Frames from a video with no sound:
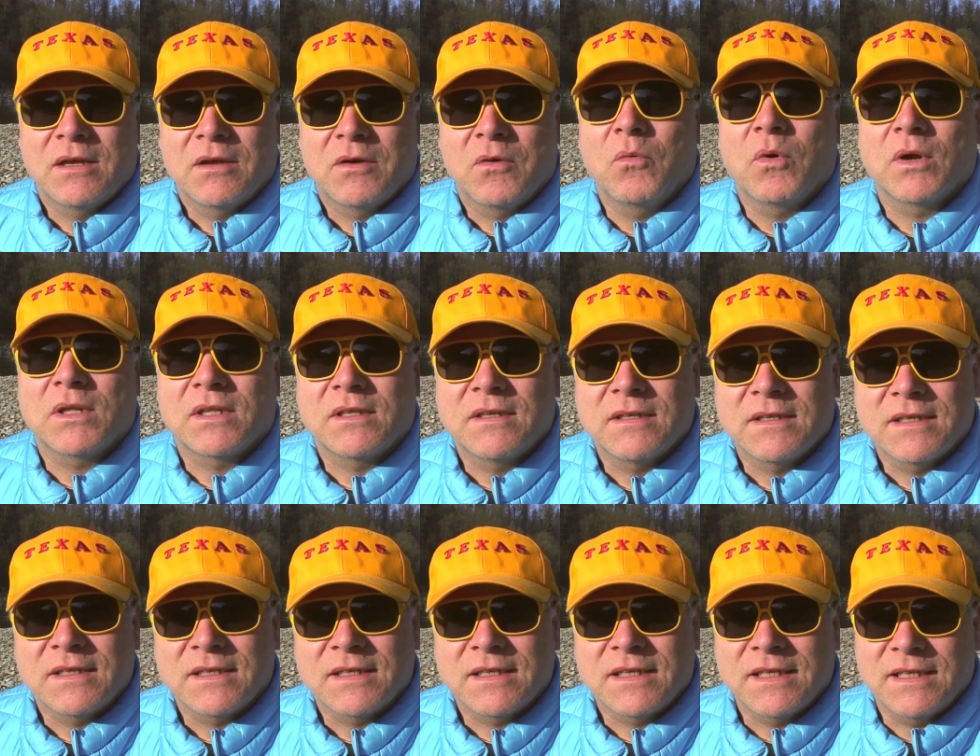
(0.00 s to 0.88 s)
what
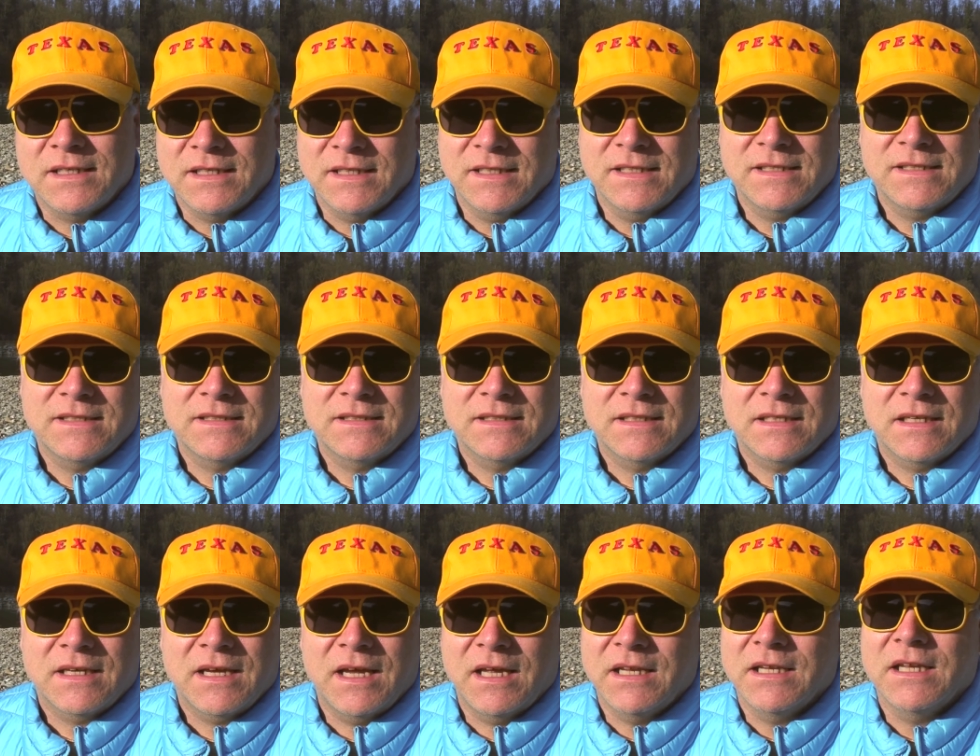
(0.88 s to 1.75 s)
it is
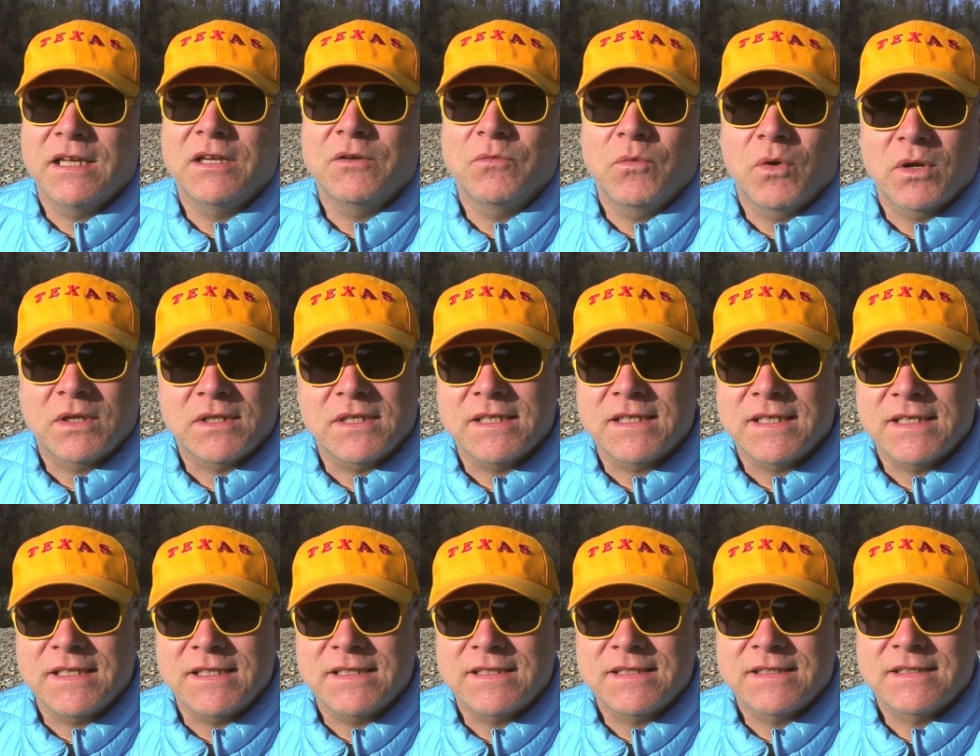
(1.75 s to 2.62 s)
and in what it
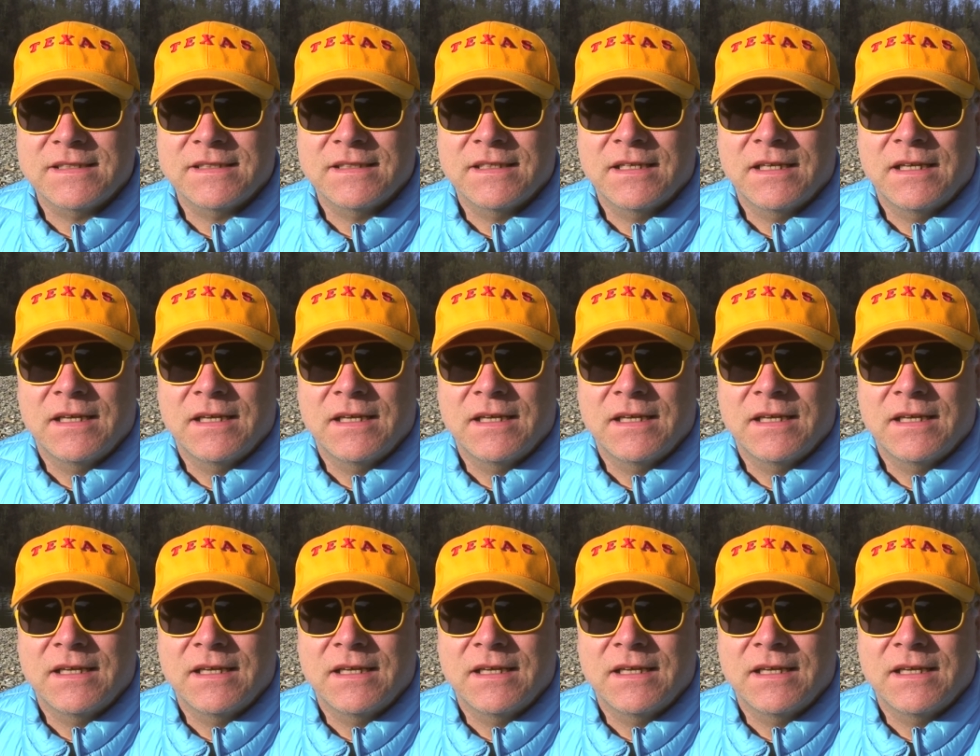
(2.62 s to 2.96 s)
is.